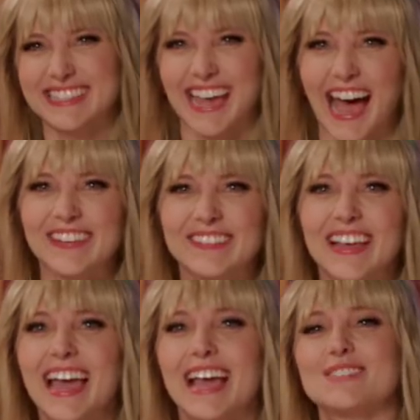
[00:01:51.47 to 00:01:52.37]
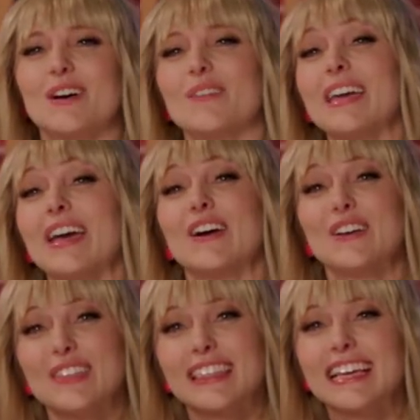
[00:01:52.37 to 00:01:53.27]
staff is what we
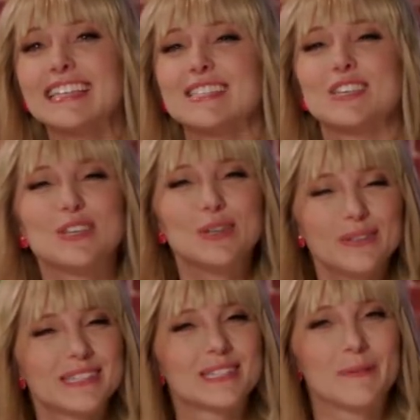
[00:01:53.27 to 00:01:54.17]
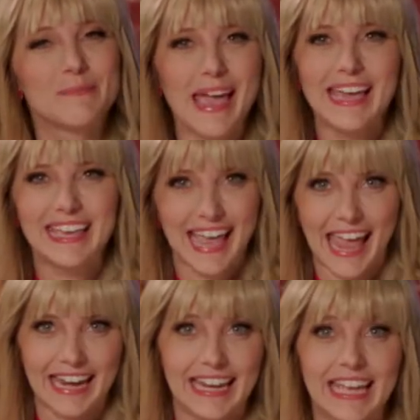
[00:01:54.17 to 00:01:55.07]
Earthlings use to make
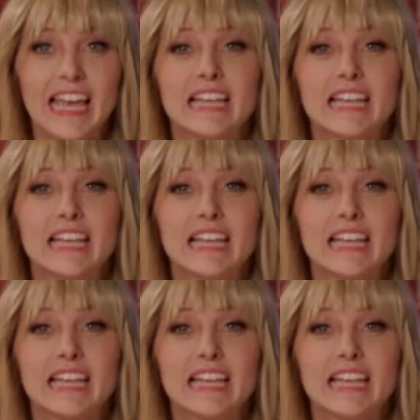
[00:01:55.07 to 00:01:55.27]
candy.